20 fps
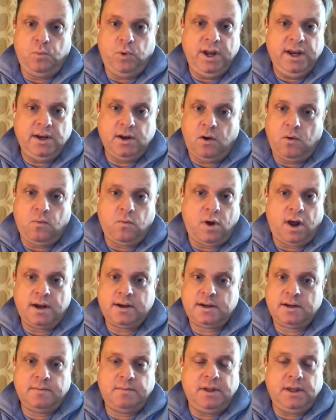We don't
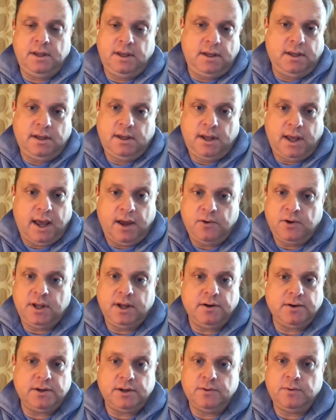want to be out
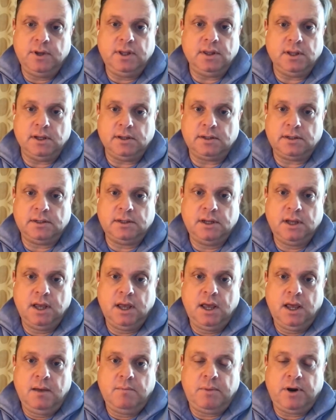here doing this,
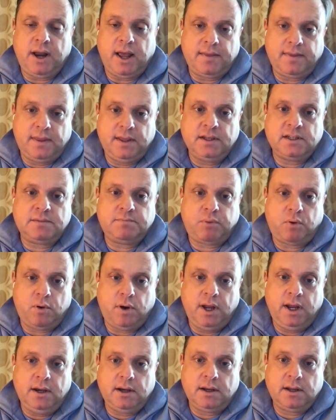but at this
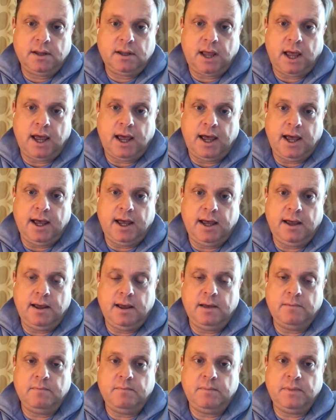point,
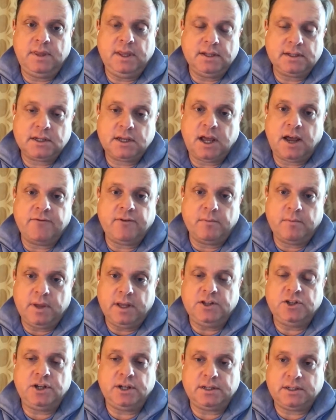this
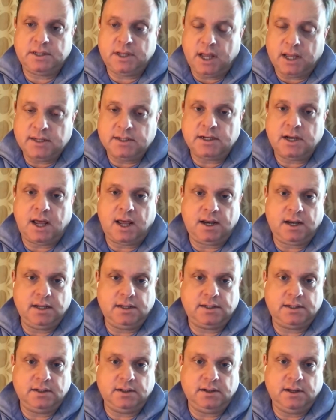government just does not
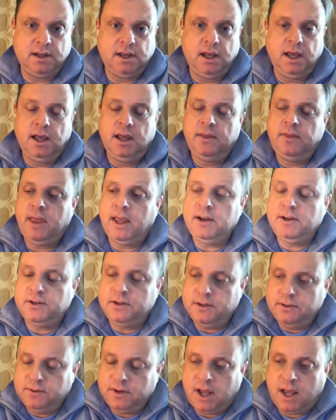listen. They
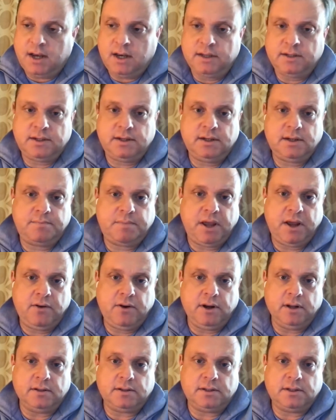do not listen to
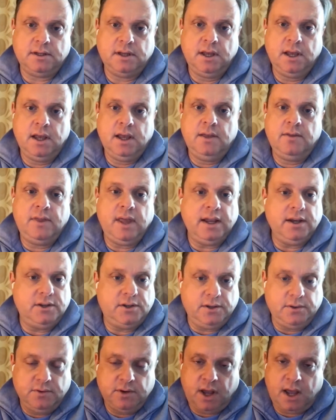parents. They
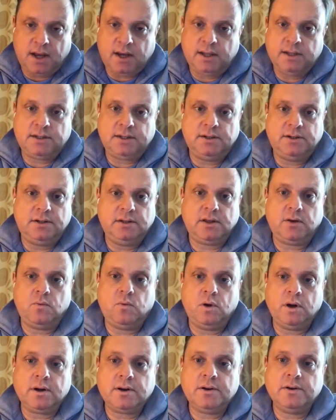do not listen to the
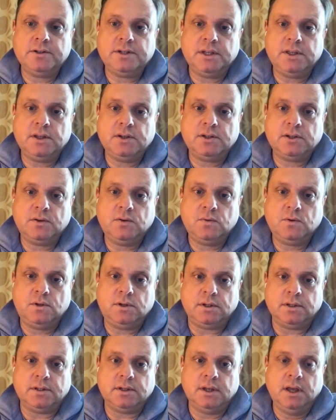workers in the
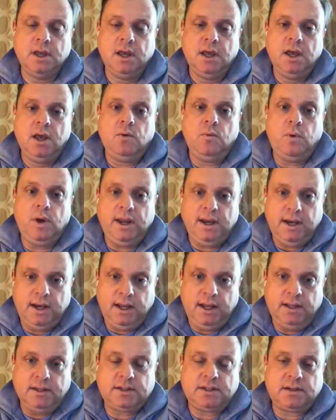schools. We
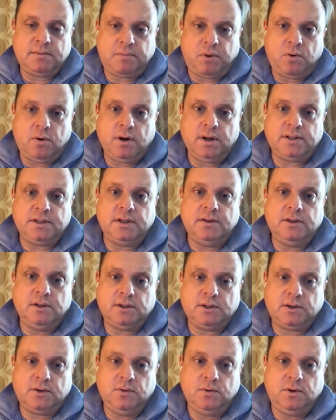need supports in
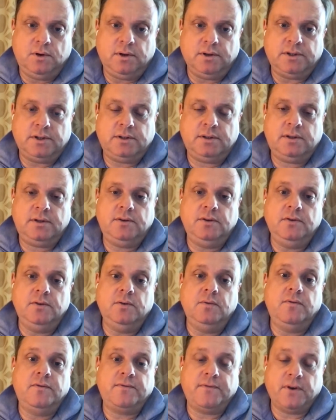the schools
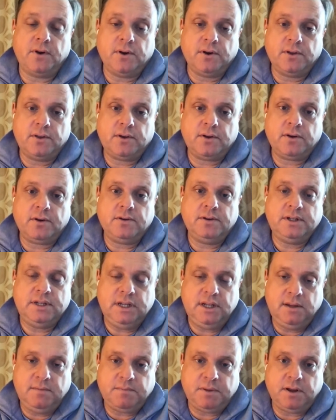to further
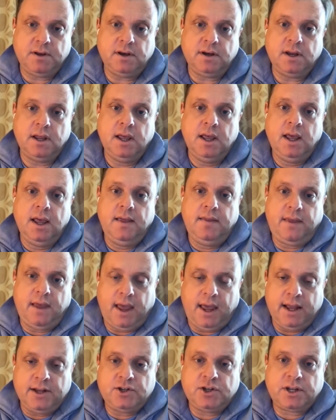deepen
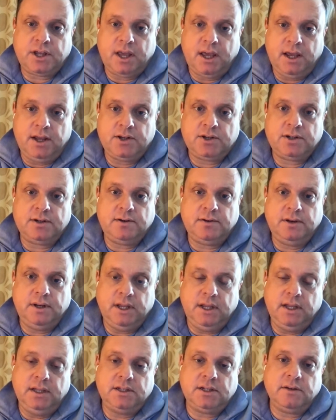the educational
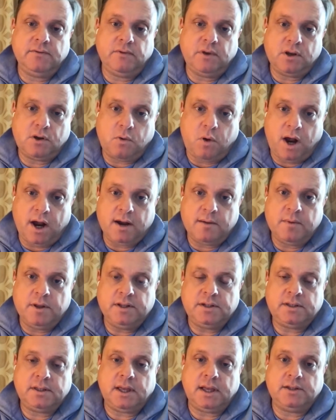needs and
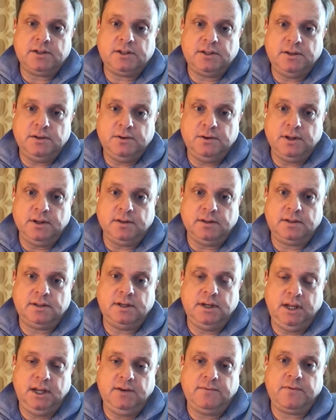requirements that
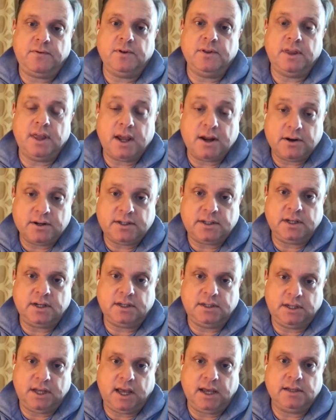students need for their
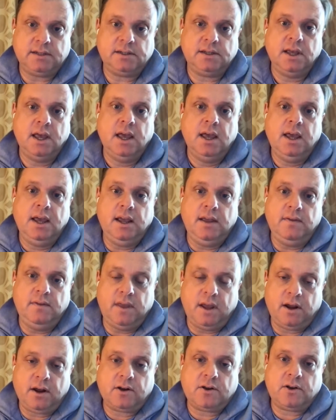success
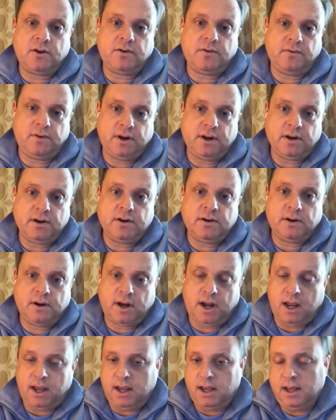in their
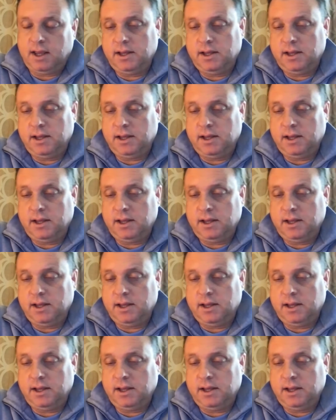career